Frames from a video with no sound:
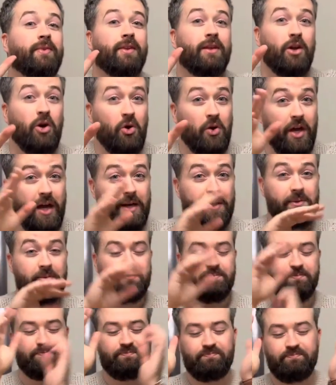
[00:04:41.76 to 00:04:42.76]
Okay.
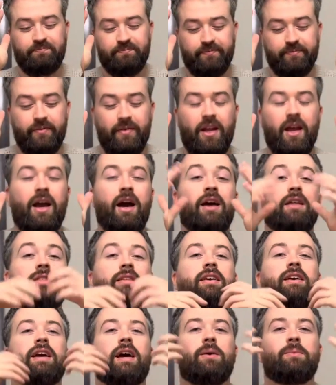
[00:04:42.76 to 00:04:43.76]
I
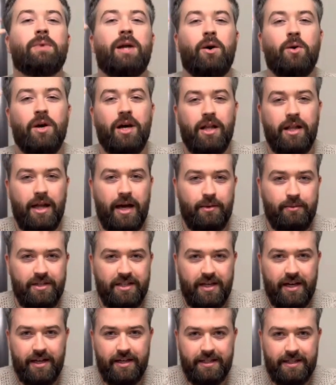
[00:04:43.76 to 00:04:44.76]
think I'm now
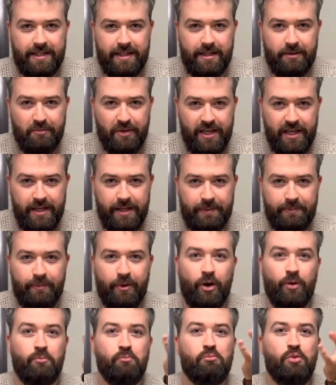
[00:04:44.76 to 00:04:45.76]
acclimatised to the peat
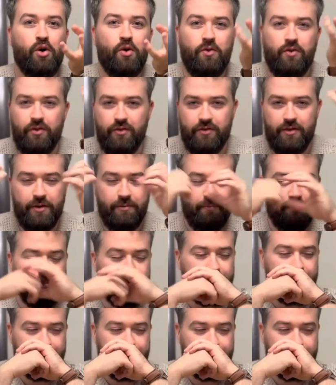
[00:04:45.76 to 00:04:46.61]
on both of them.